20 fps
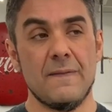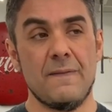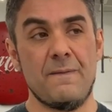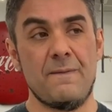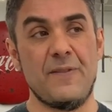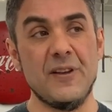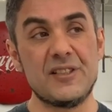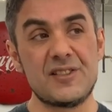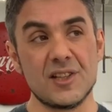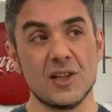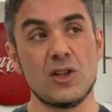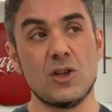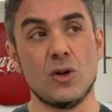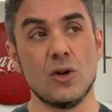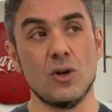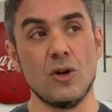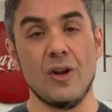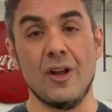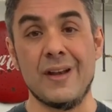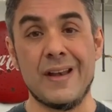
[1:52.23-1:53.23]

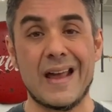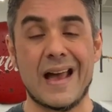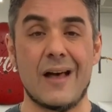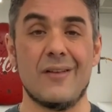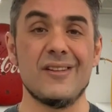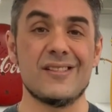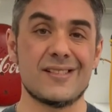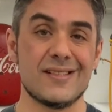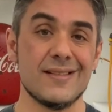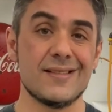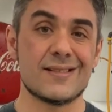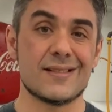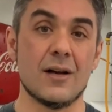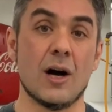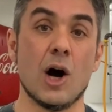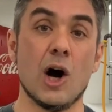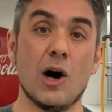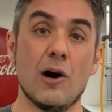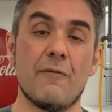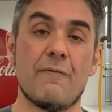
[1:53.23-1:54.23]
physical analysis
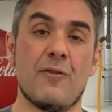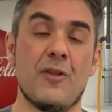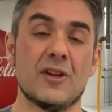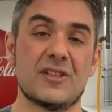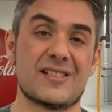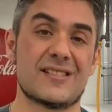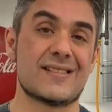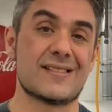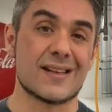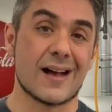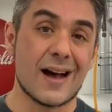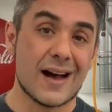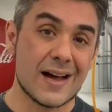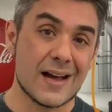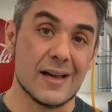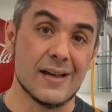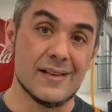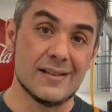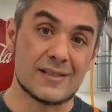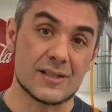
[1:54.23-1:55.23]
of the
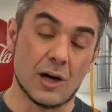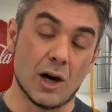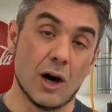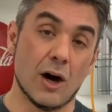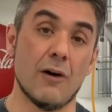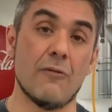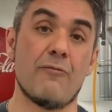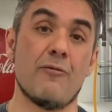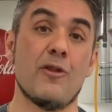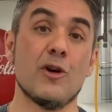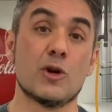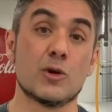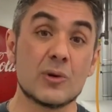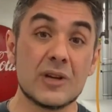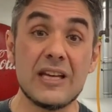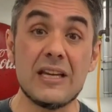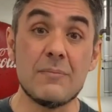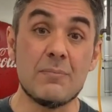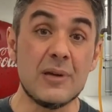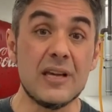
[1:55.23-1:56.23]
size of the
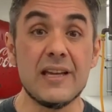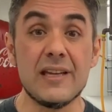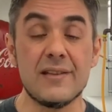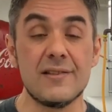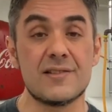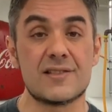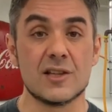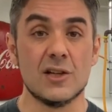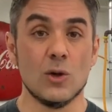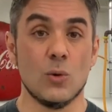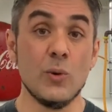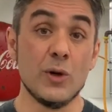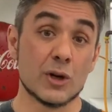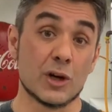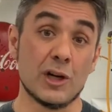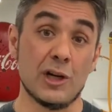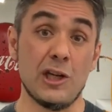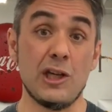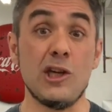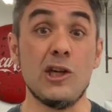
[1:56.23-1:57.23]
green beans we're
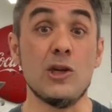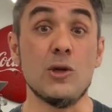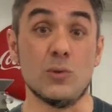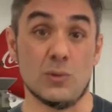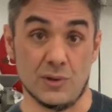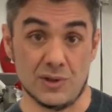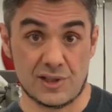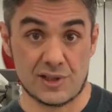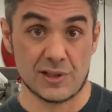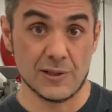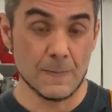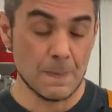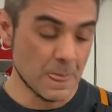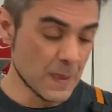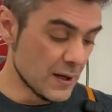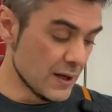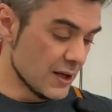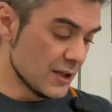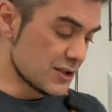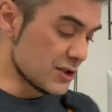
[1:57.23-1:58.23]
going to use.
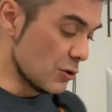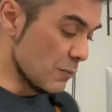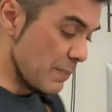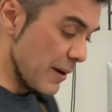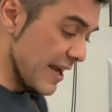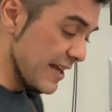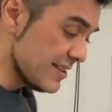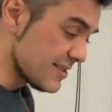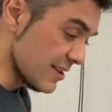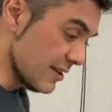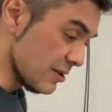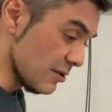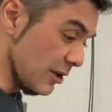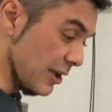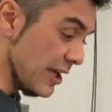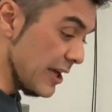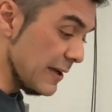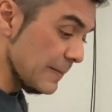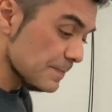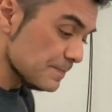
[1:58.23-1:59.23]
So
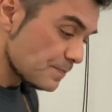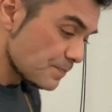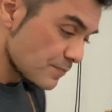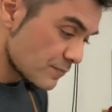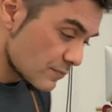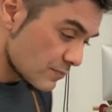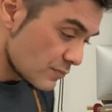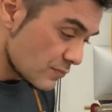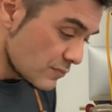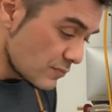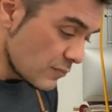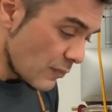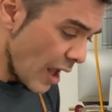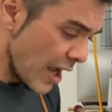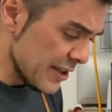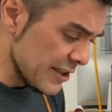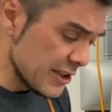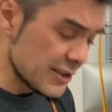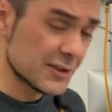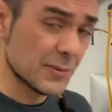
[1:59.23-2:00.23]
basically, I
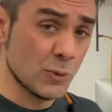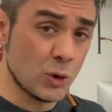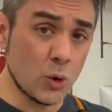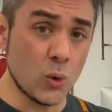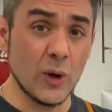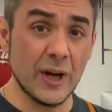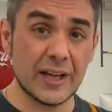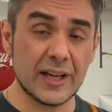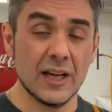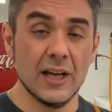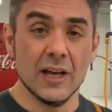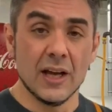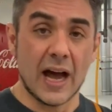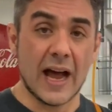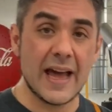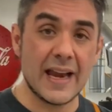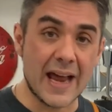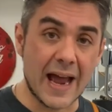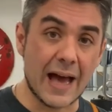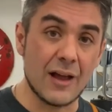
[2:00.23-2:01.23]

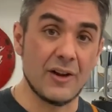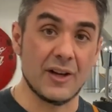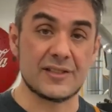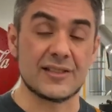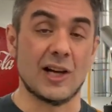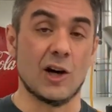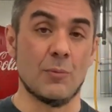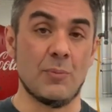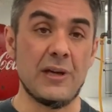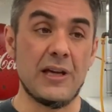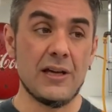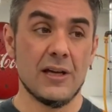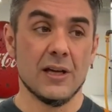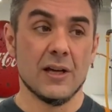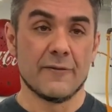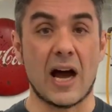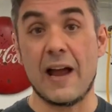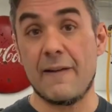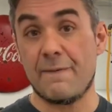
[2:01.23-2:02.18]
had Alex help me, my